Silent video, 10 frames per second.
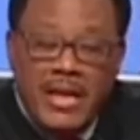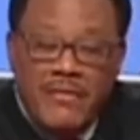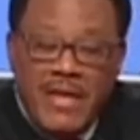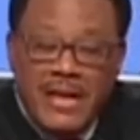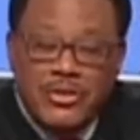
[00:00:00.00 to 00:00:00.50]
any
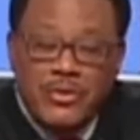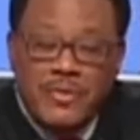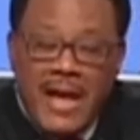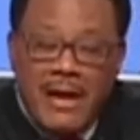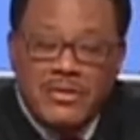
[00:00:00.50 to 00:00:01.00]
of that two
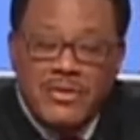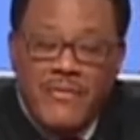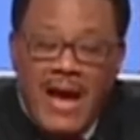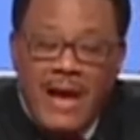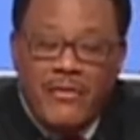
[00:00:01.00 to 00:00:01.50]
thousand
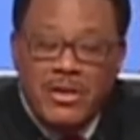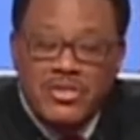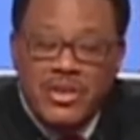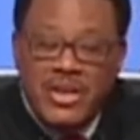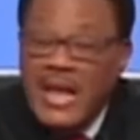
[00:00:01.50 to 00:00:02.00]
five
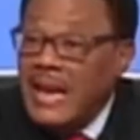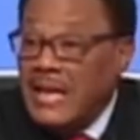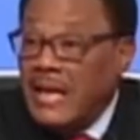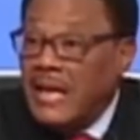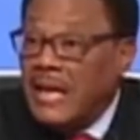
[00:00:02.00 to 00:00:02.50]
hundred and eighty.